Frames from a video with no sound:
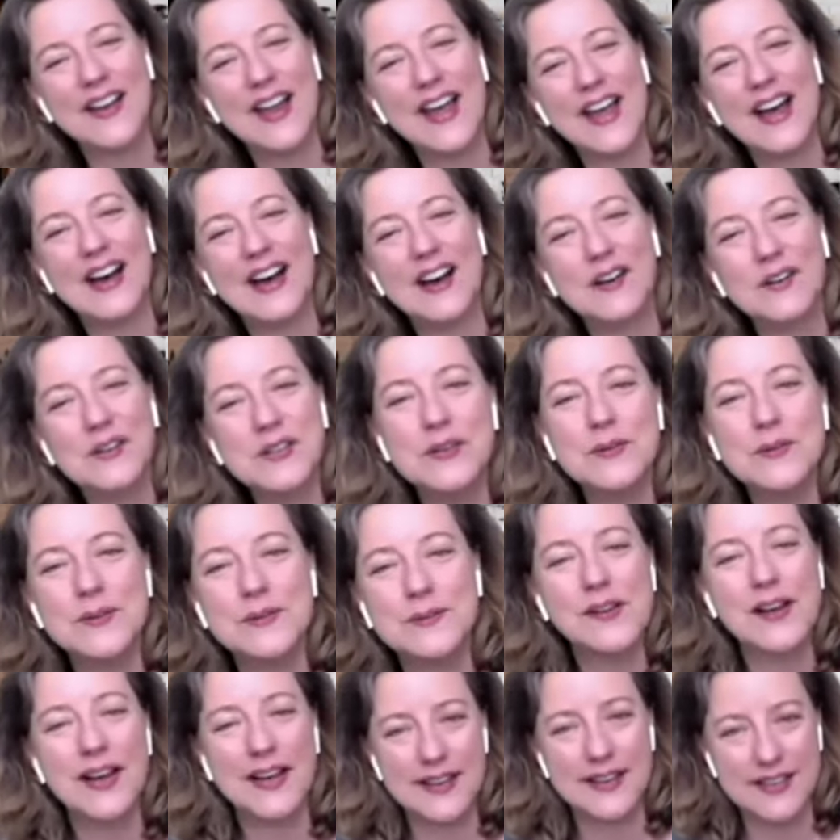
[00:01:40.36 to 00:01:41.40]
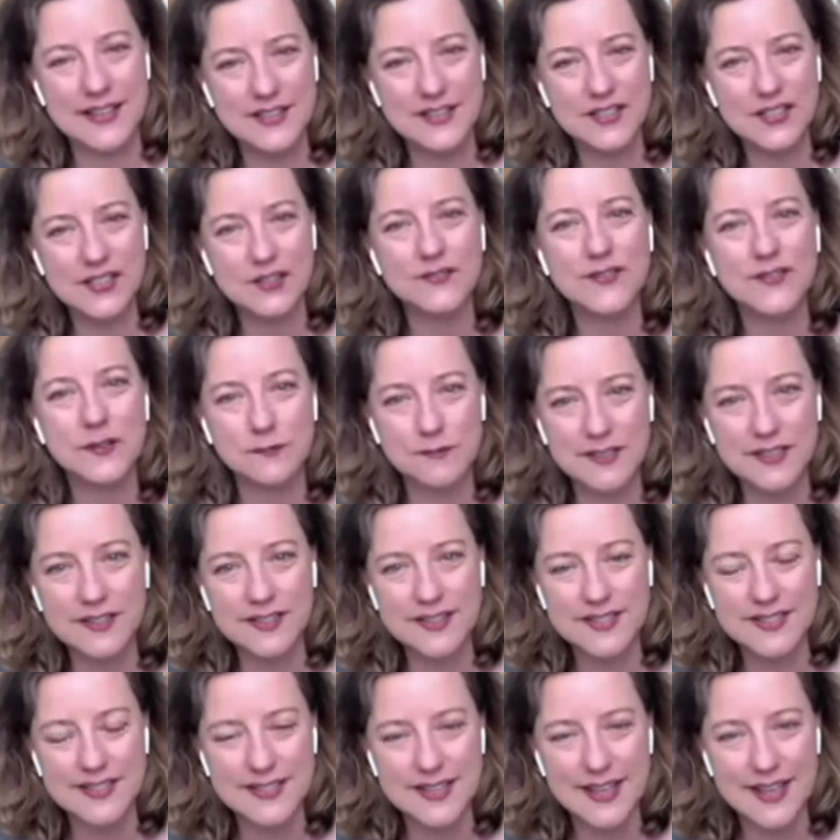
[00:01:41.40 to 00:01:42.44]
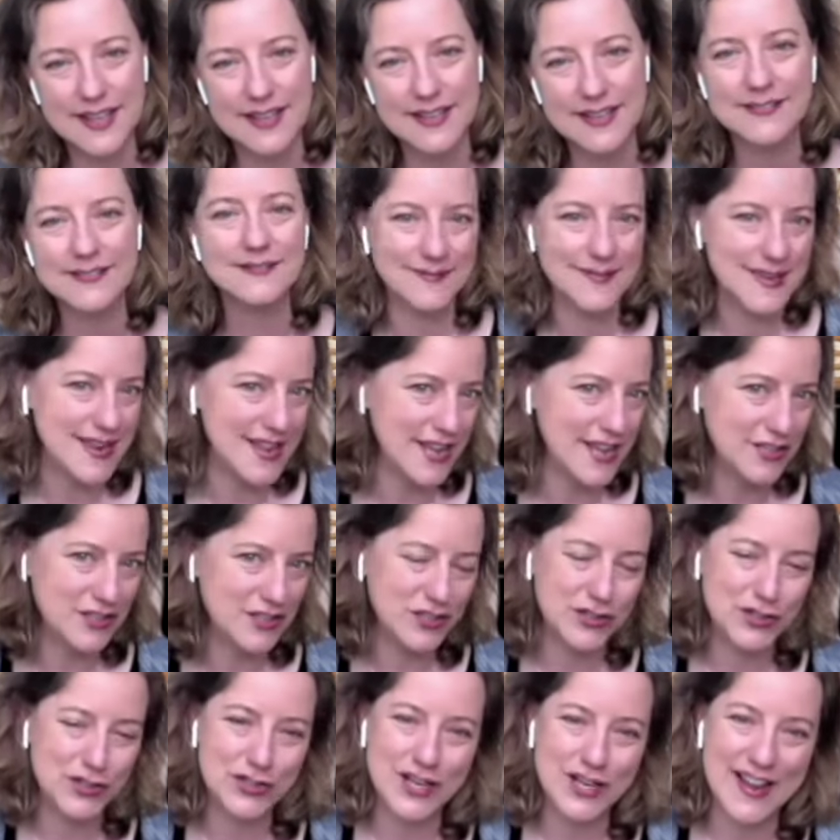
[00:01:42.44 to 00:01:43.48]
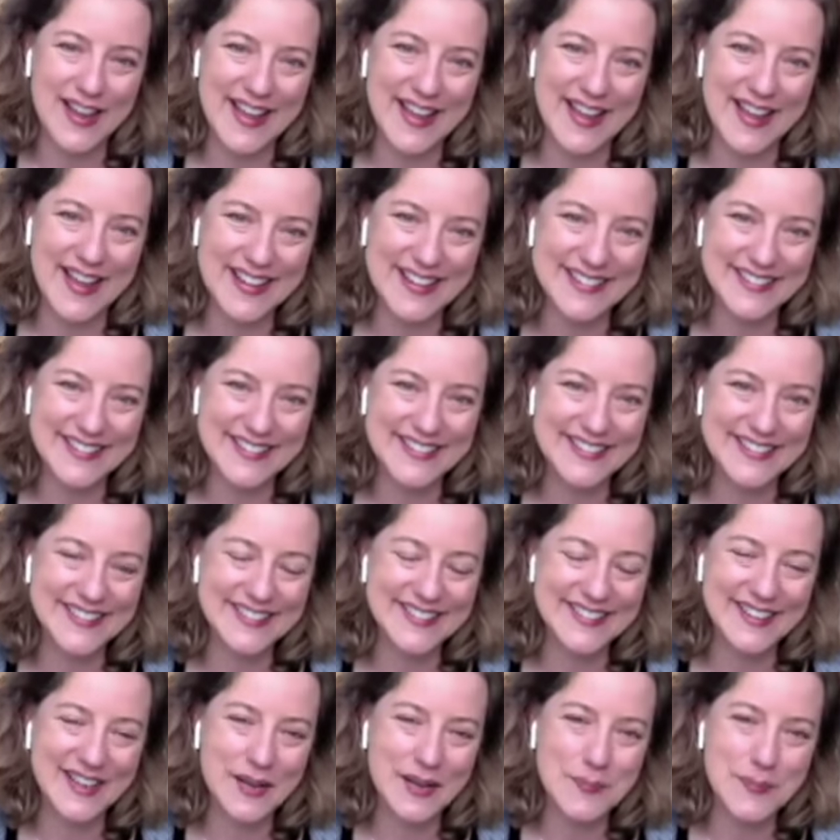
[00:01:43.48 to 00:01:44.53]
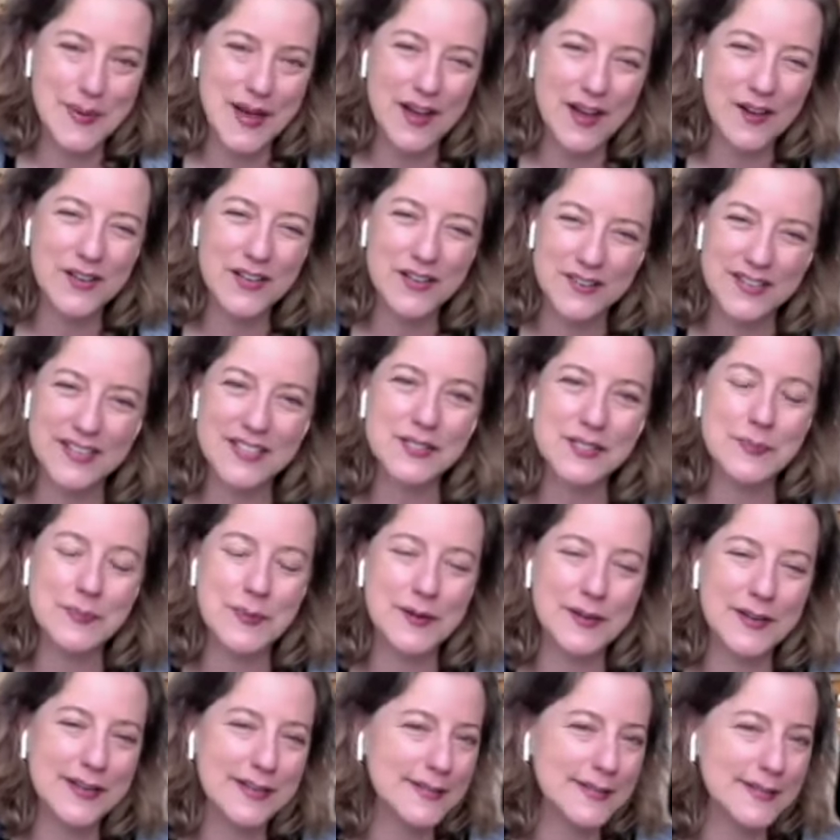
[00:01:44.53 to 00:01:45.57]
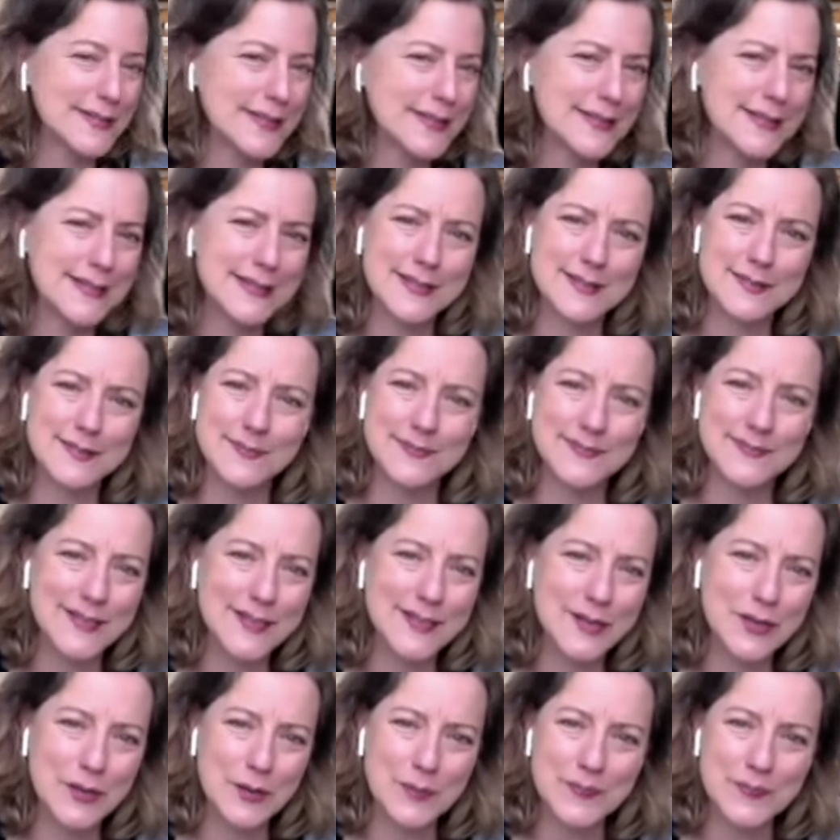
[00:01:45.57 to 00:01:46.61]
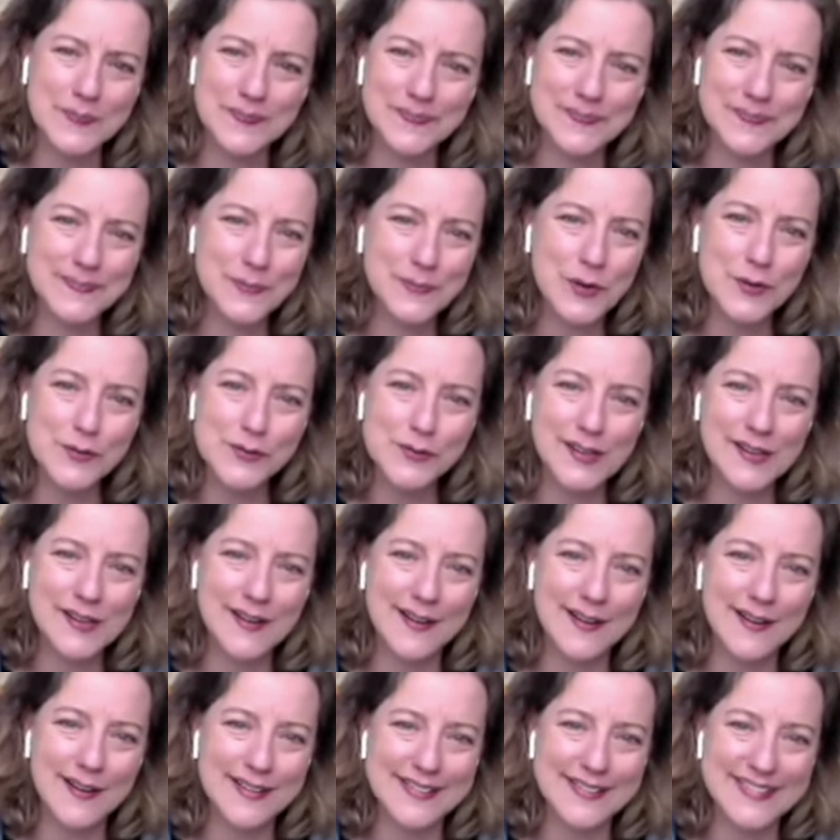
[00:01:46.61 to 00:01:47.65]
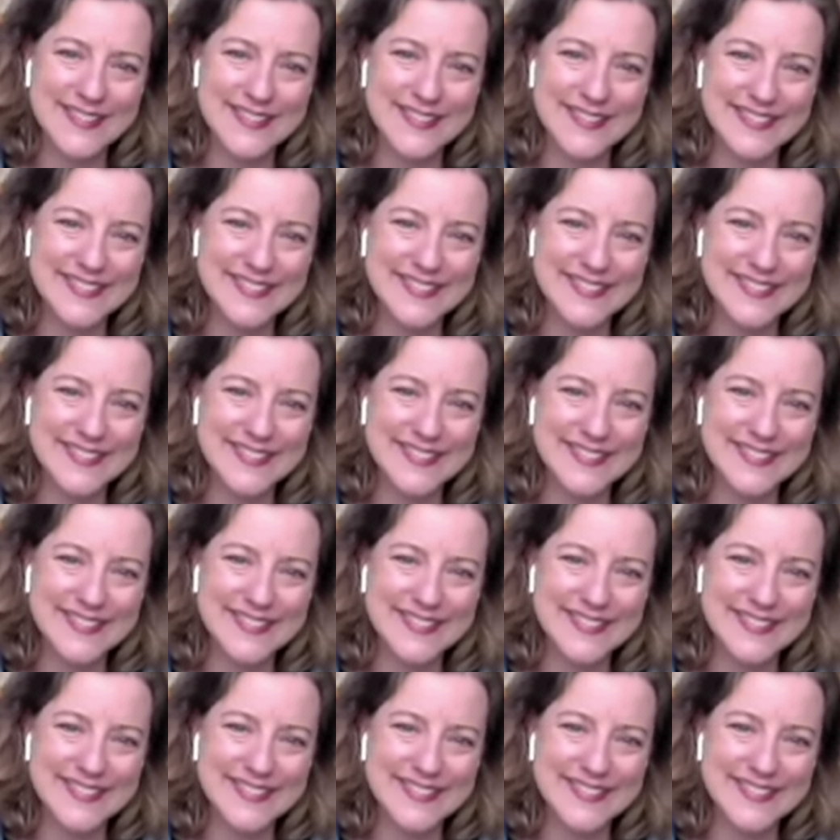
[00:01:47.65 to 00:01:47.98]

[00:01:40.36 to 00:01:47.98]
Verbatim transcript: how you got into the real estate niche and about your experiences, you know, pros and cons.